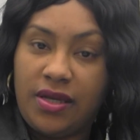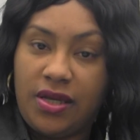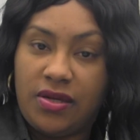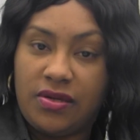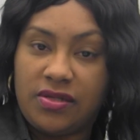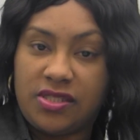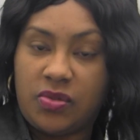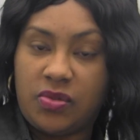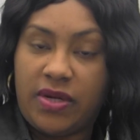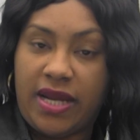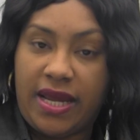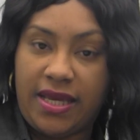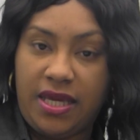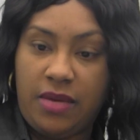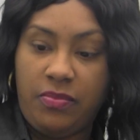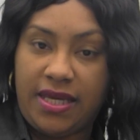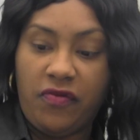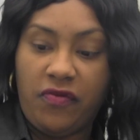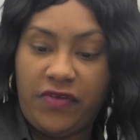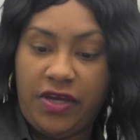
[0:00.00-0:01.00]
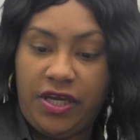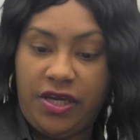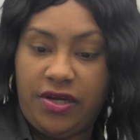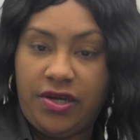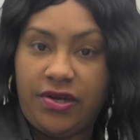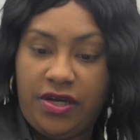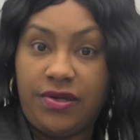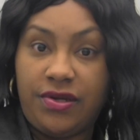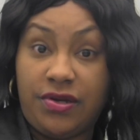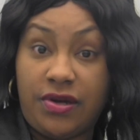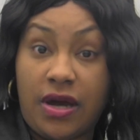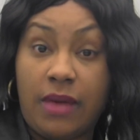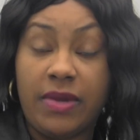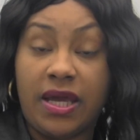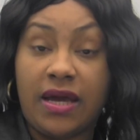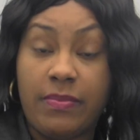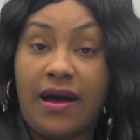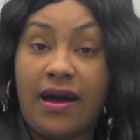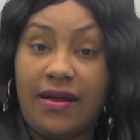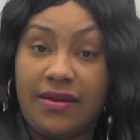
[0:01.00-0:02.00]
You know, so when I came over here, you know, I'm
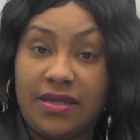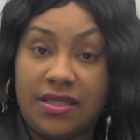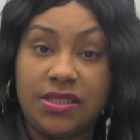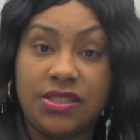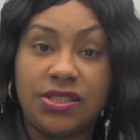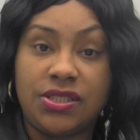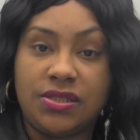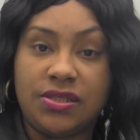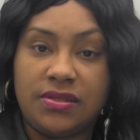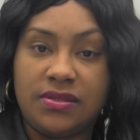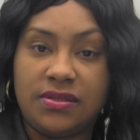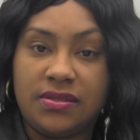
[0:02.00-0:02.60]
in college,